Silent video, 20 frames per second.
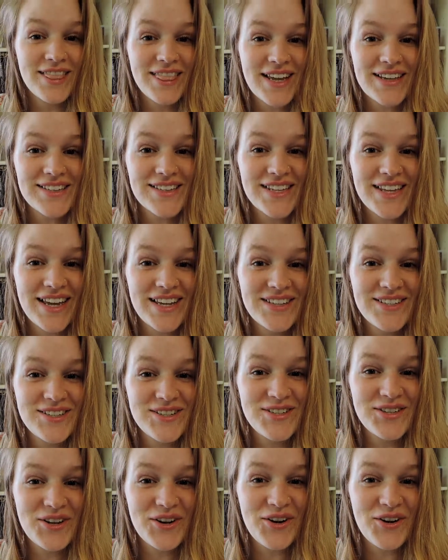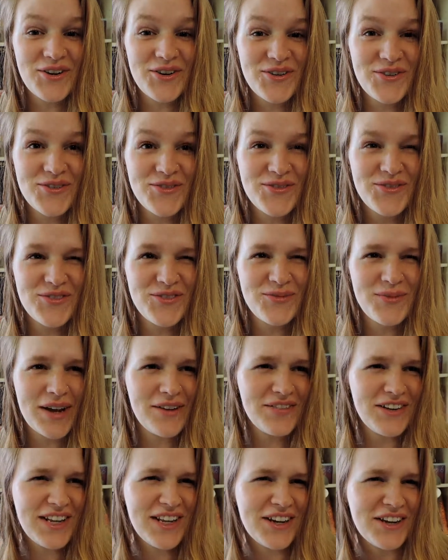that's the end of
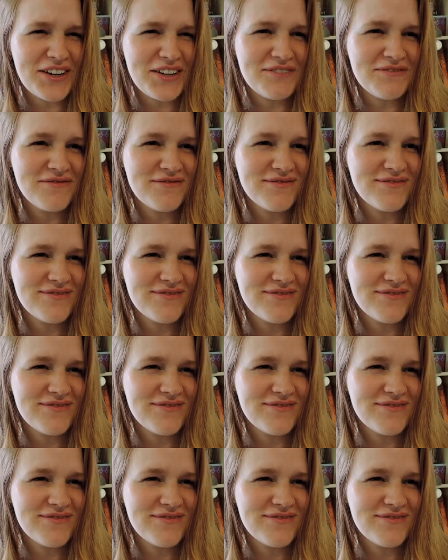my video.